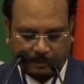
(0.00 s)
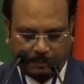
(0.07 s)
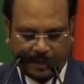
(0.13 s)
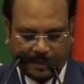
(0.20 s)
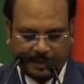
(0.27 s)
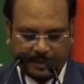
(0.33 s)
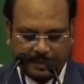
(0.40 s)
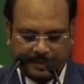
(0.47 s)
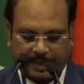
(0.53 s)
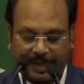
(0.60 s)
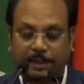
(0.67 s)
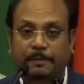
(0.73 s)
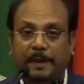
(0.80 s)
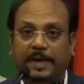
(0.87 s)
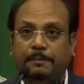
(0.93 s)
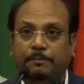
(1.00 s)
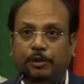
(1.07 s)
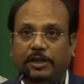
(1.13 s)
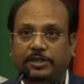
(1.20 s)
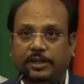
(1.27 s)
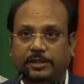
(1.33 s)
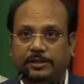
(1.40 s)
Particle size
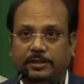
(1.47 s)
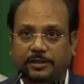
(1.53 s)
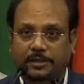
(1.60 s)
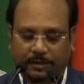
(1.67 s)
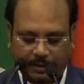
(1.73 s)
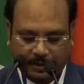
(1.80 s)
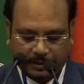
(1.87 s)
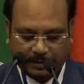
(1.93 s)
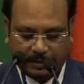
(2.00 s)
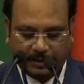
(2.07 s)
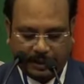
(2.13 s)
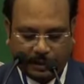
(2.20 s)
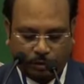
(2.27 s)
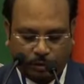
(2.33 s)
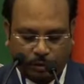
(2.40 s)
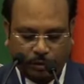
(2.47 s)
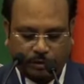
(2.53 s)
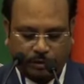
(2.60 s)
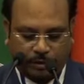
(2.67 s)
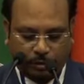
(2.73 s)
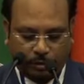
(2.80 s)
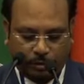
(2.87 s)
manipulations. These are
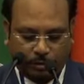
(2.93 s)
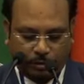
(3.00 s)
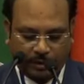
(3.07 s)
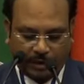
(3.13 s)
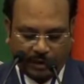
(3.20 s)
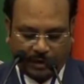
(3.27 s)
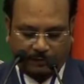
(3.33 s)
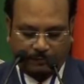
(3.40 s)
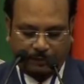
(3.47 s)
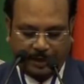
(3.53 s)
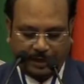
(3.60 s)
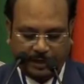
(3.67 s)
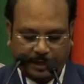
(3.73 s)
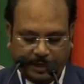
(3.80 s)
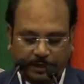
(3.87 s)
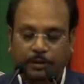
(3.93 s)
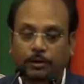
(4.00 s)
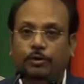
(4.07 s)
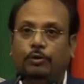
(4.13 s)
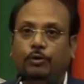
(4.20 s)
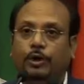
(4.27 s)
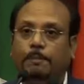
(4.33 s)
also a very
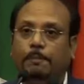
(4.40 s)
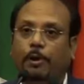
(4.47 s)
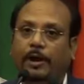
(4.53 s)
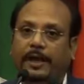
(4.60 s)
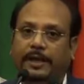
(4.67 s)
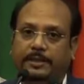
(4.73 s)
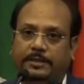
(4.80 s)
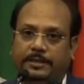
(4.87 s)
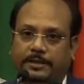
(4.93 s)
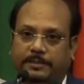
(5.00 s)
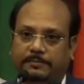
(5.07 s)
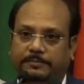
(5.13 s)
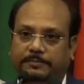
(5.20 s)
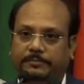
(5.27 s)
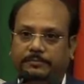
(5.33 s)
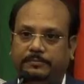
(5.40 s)
good points.